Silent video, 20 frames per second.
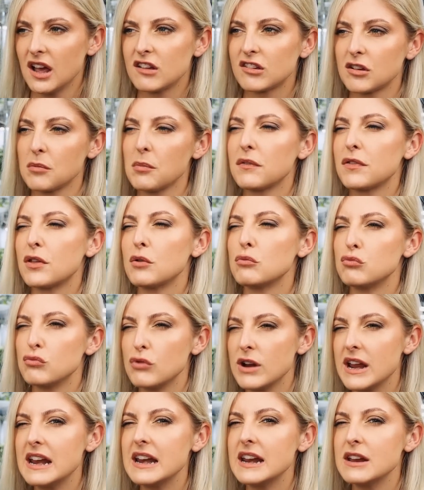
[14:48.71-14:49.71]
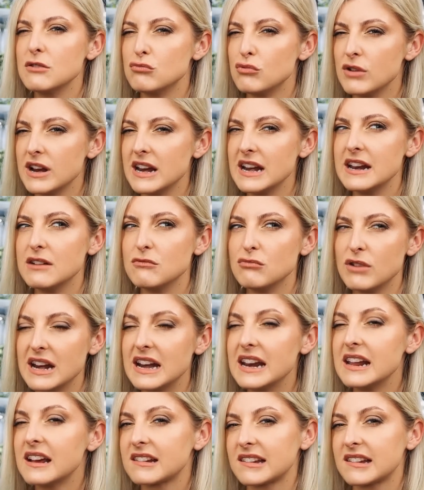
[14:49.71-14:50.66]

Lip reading: Some of the really